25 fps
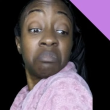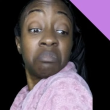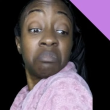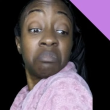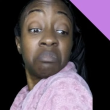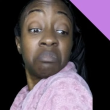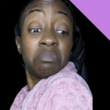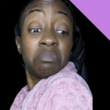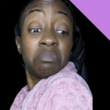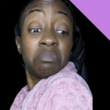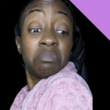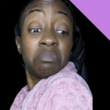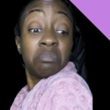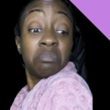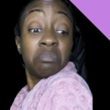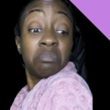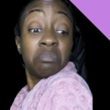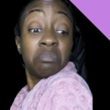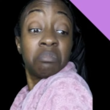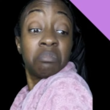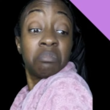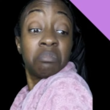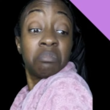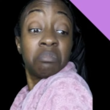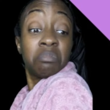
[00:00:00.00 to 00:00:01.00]

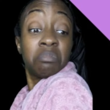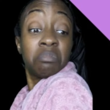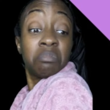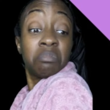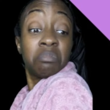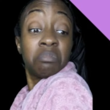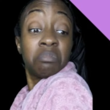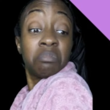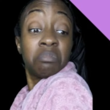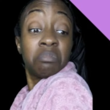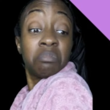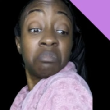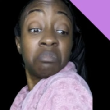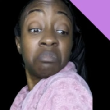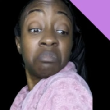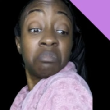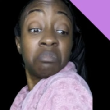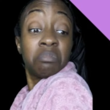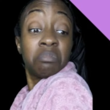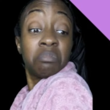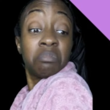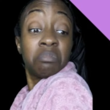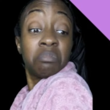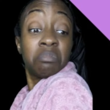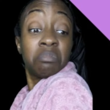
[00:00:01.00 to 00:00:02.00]

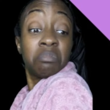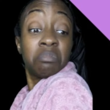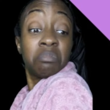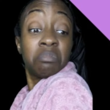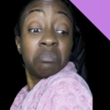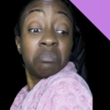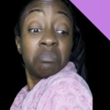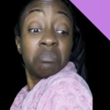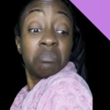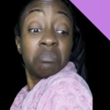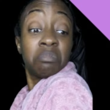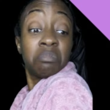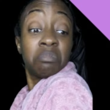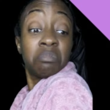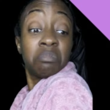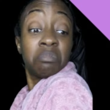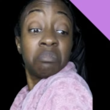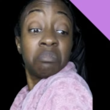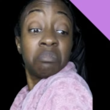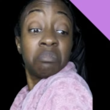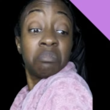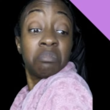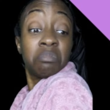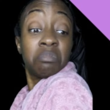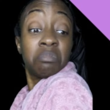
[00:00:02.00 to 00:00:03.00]

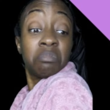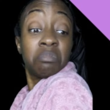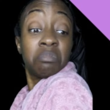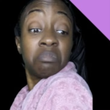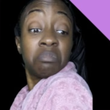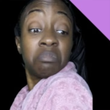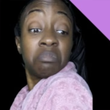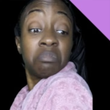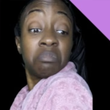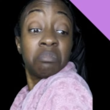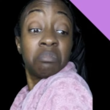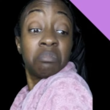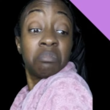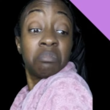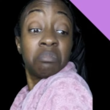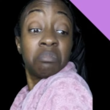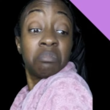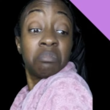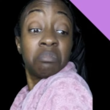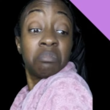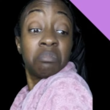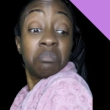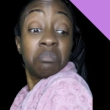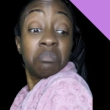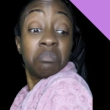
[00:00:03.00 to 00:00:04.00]

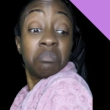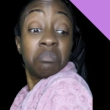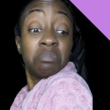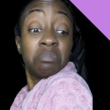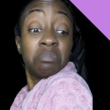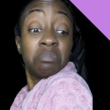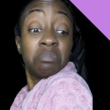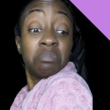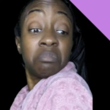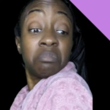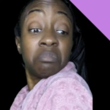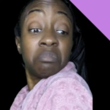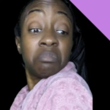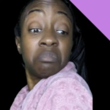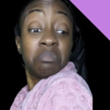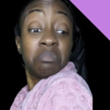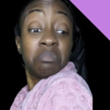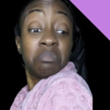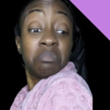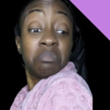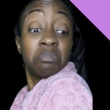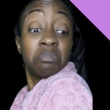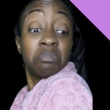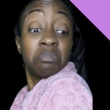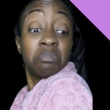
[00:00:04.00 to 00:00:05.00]

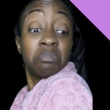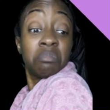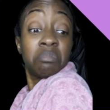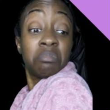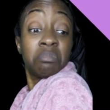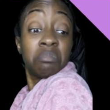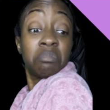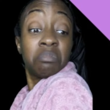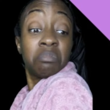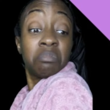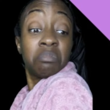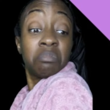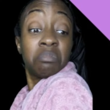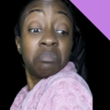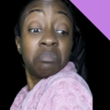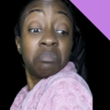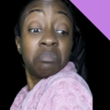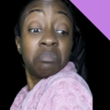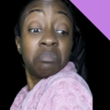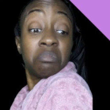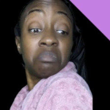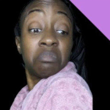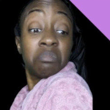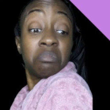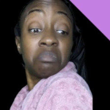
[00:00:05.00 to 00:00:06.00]

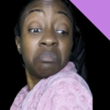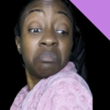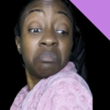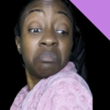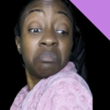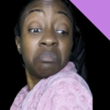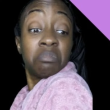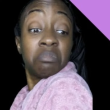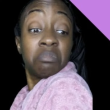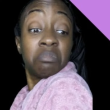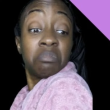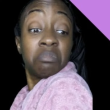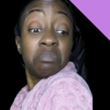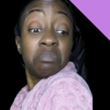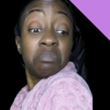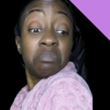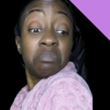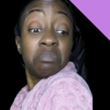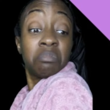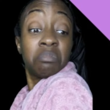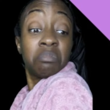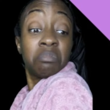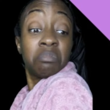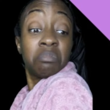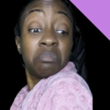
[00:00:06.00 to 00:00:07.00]

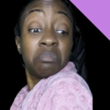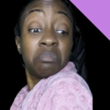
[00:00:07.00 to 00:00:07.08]
This is a still picture; no speech is visible.